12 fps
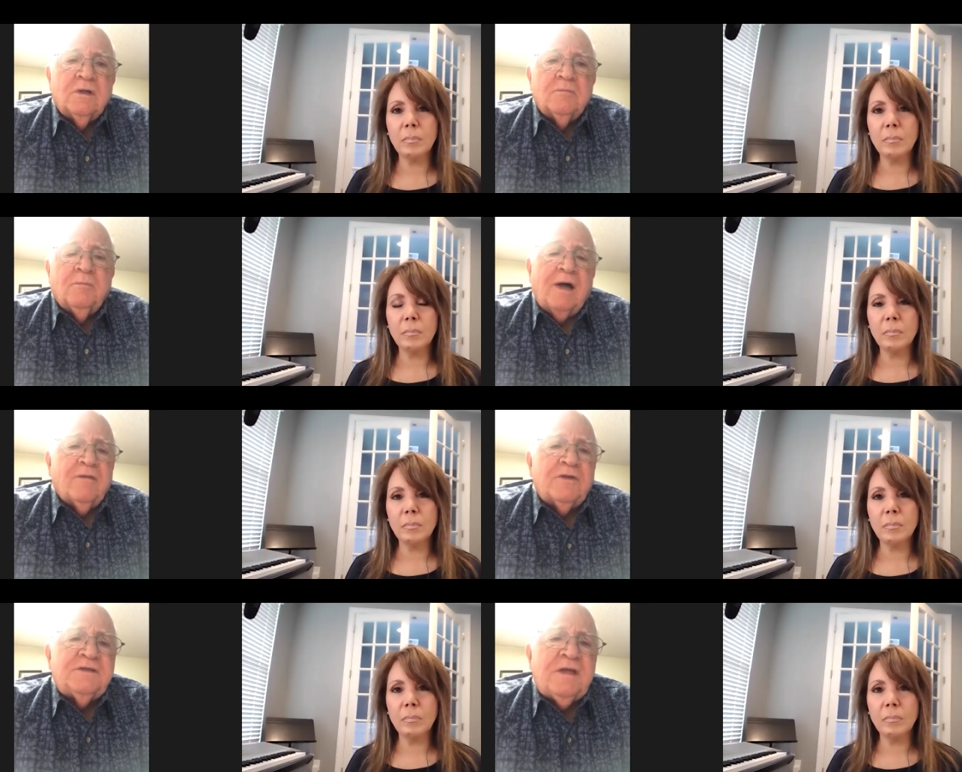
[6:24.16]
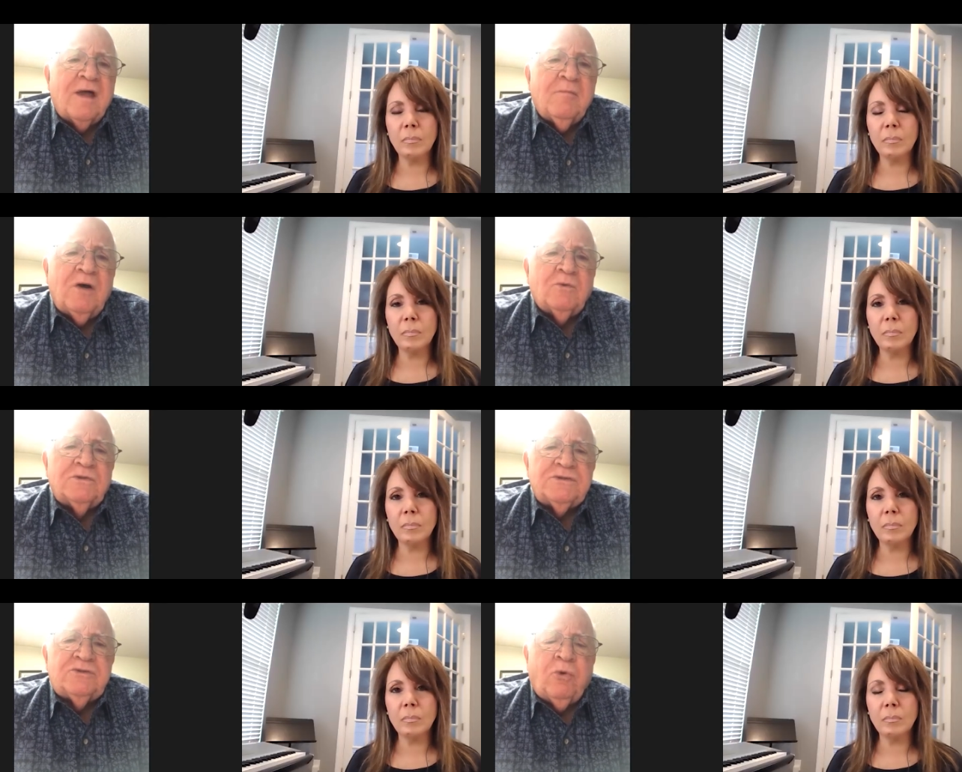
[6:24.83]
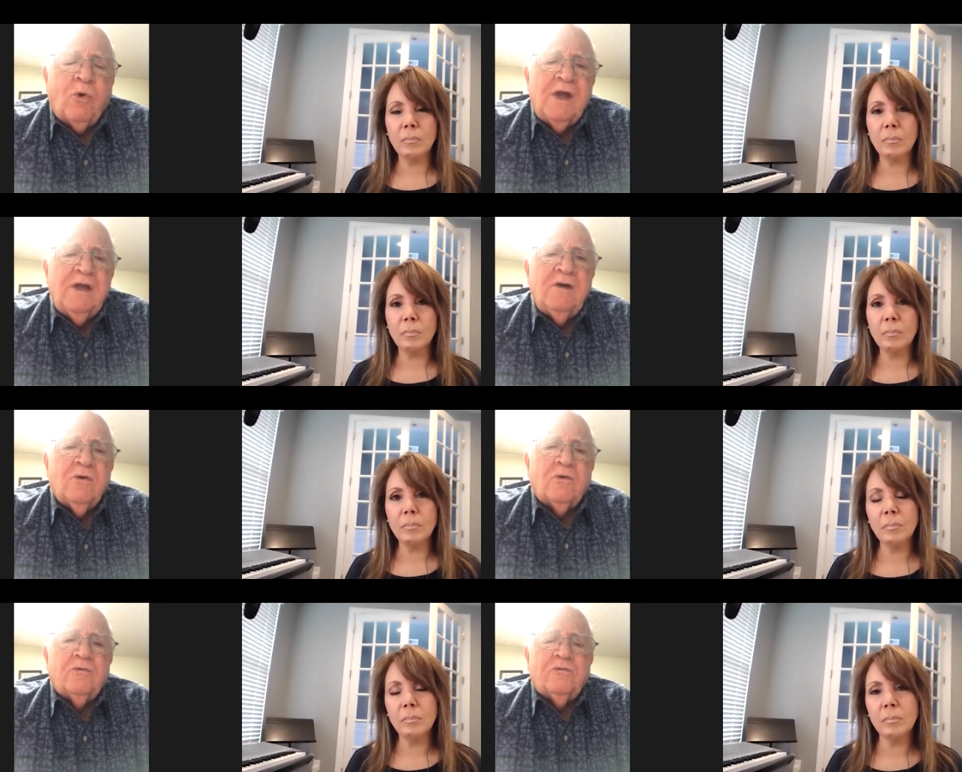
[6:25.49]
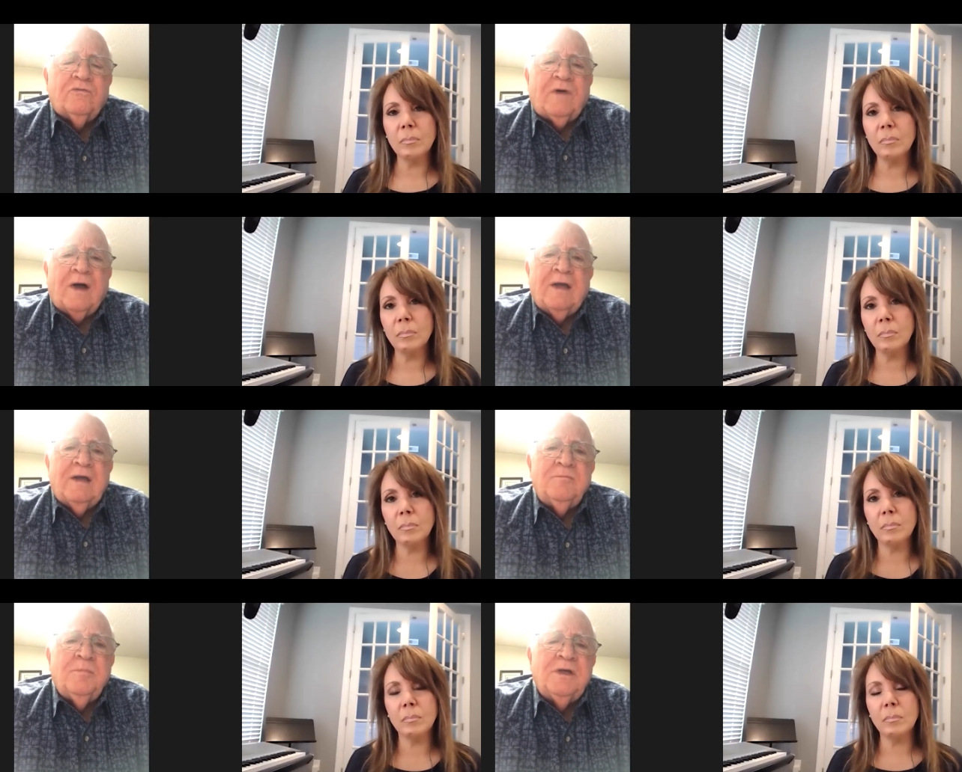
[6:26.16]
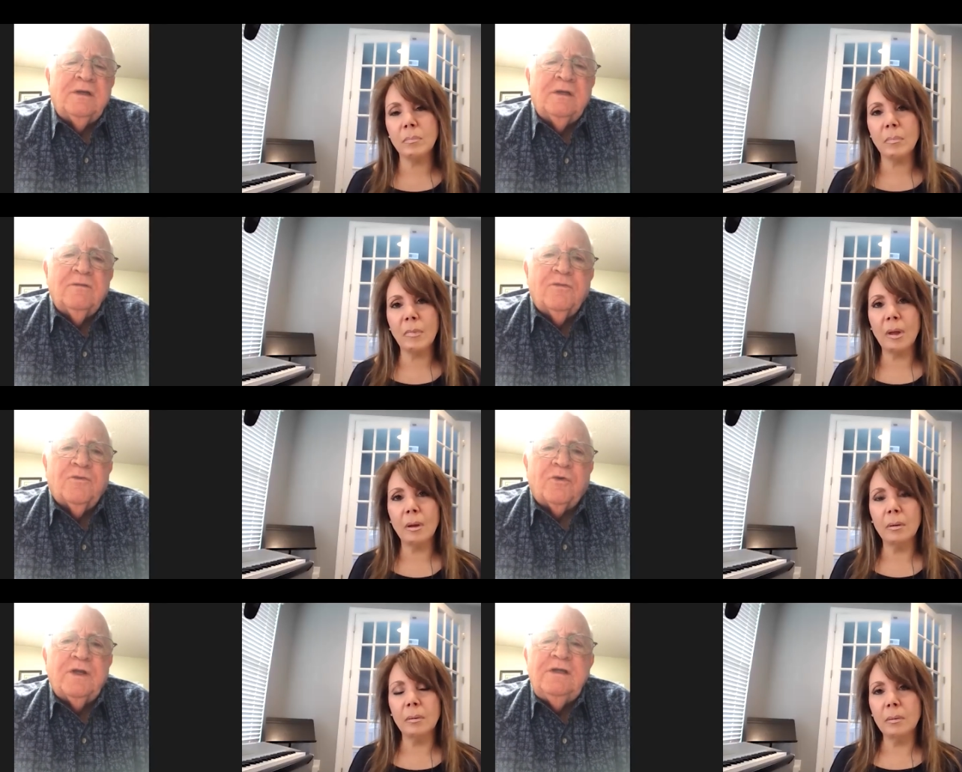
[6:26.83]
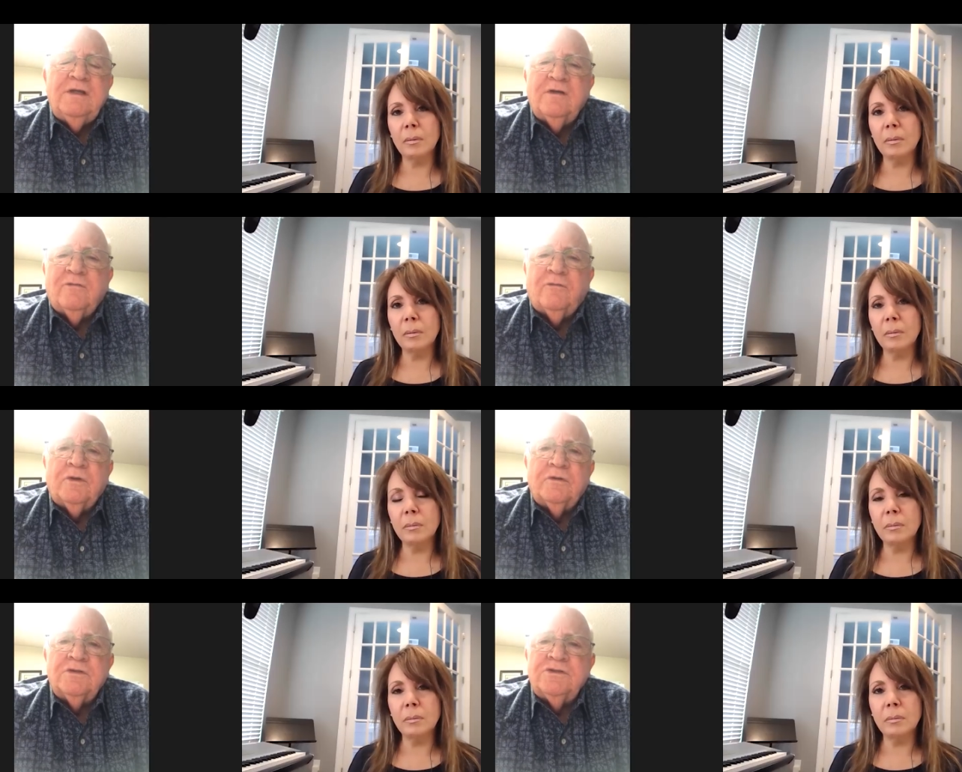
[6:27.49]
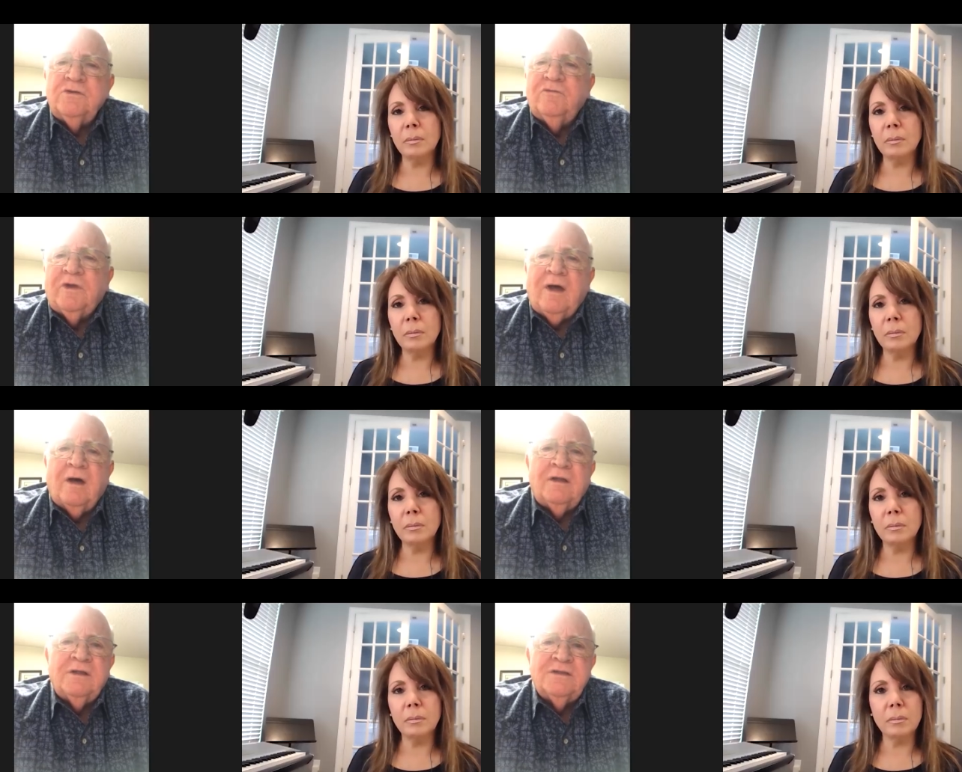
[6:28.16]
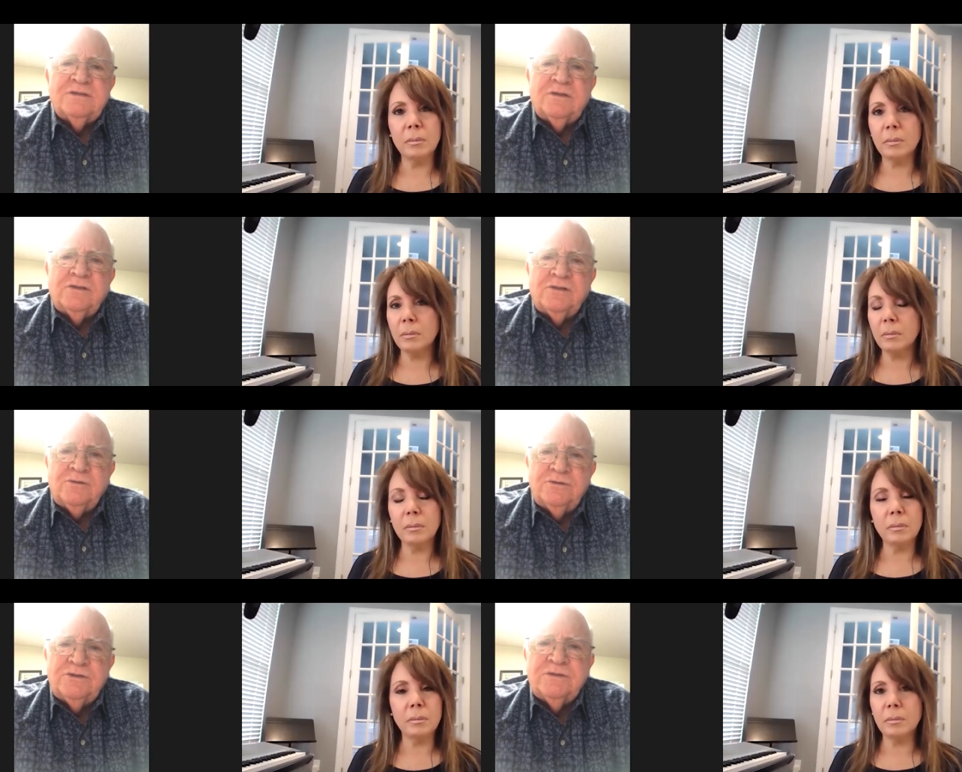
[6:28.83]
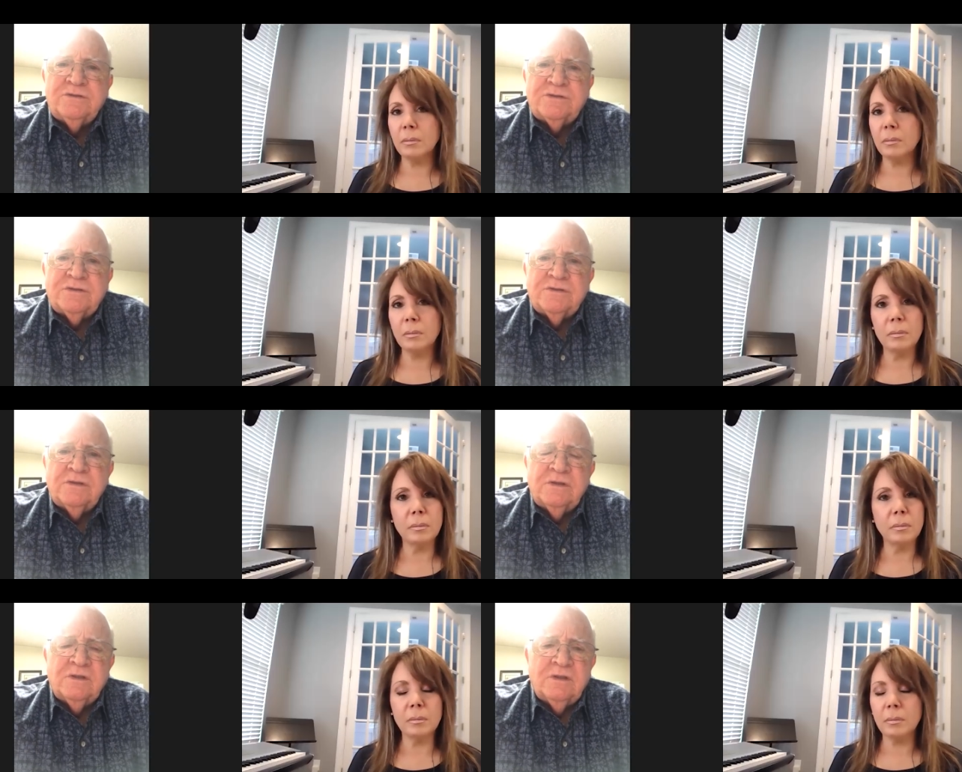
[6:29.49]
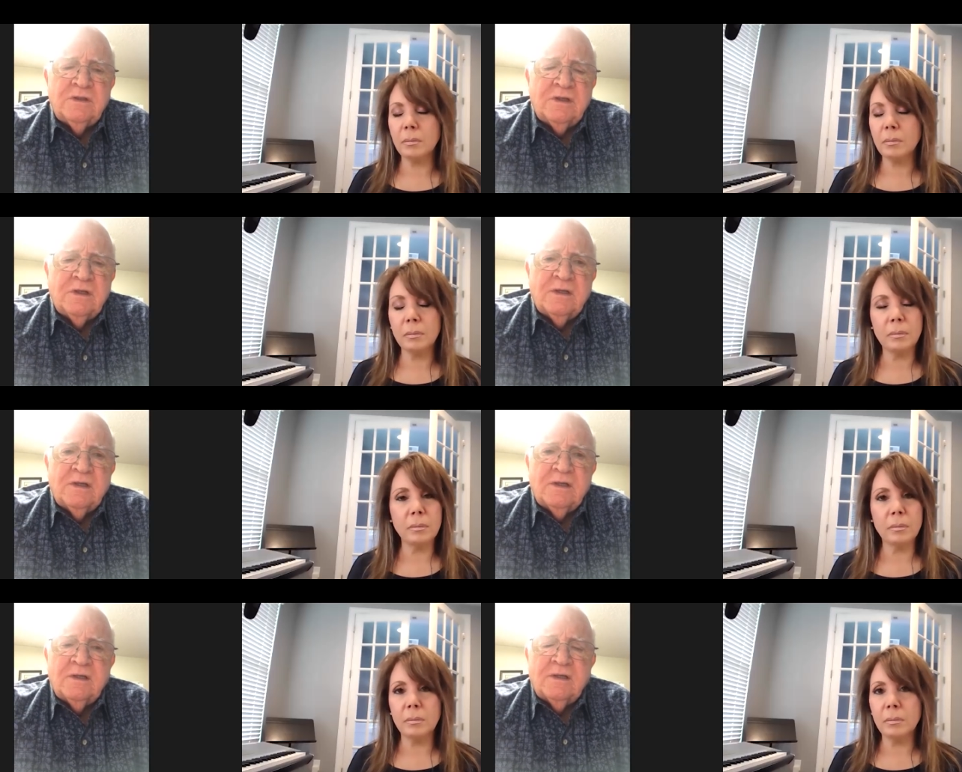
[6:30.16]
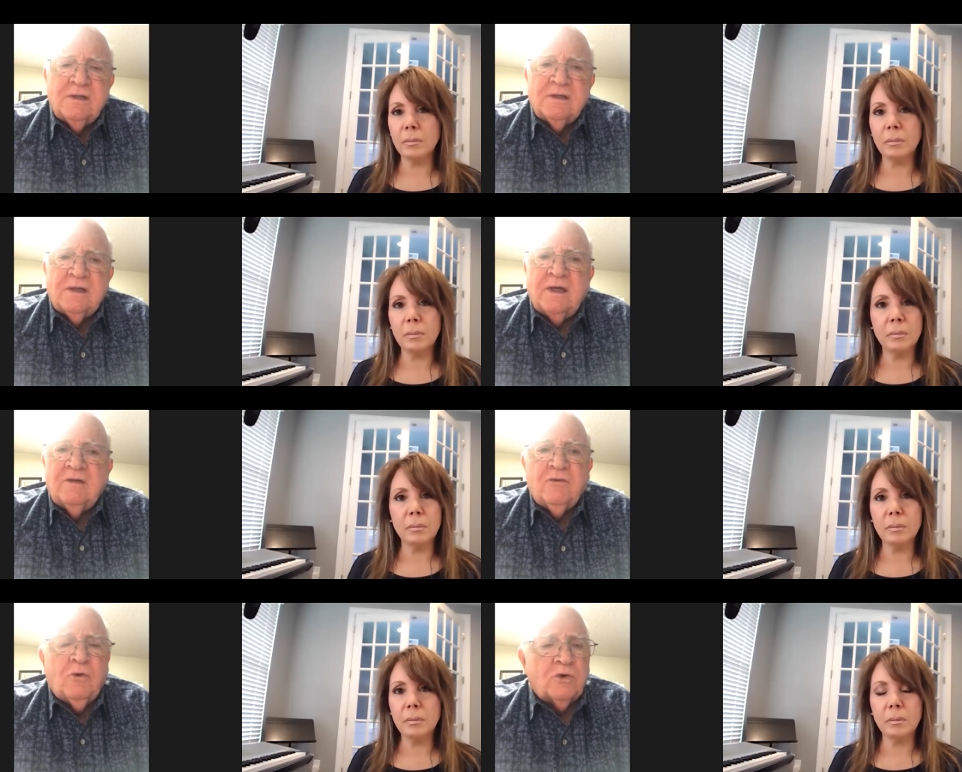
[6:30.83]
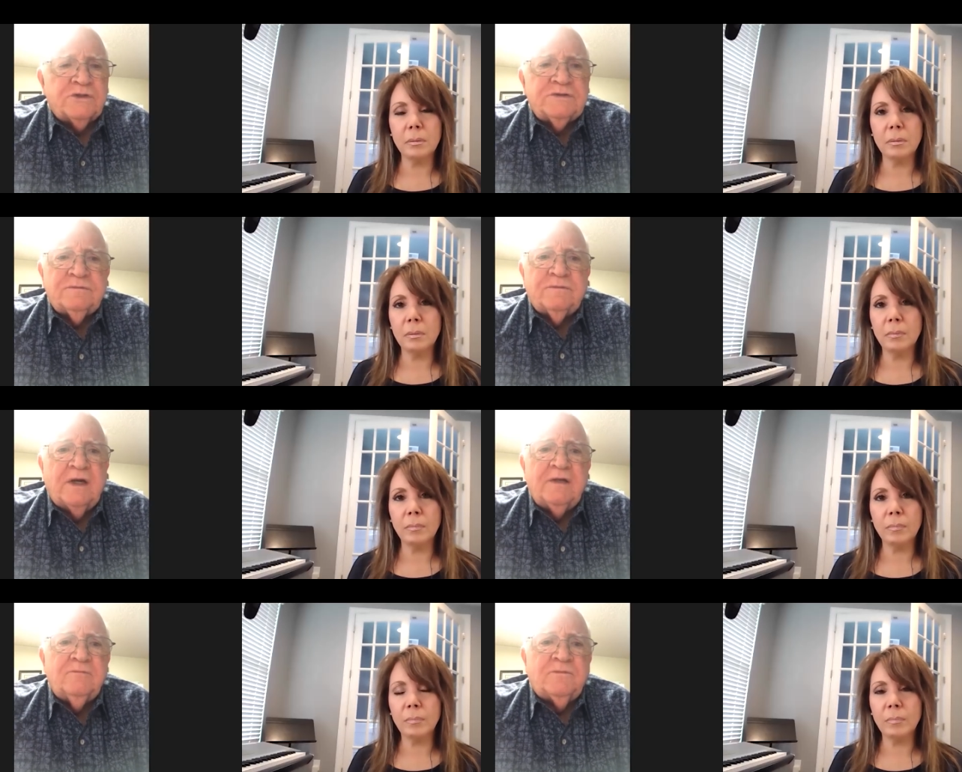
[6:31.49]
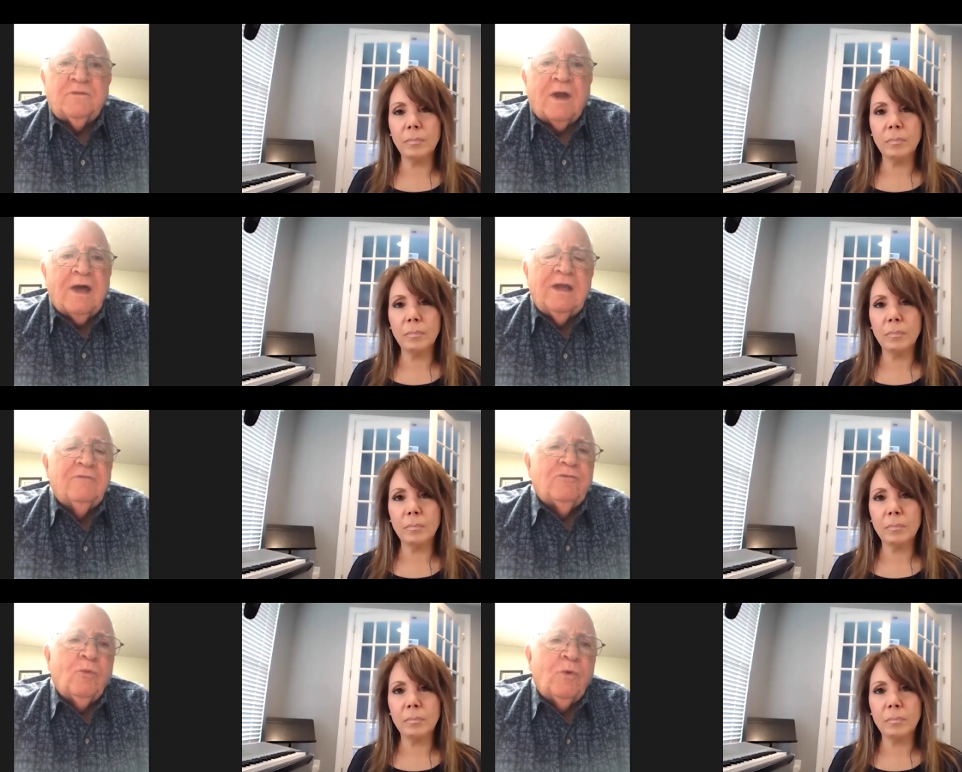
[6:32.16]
Speaker 1: By the time I was twelve, I had been in three different juvenile institutions. And of course, they tried every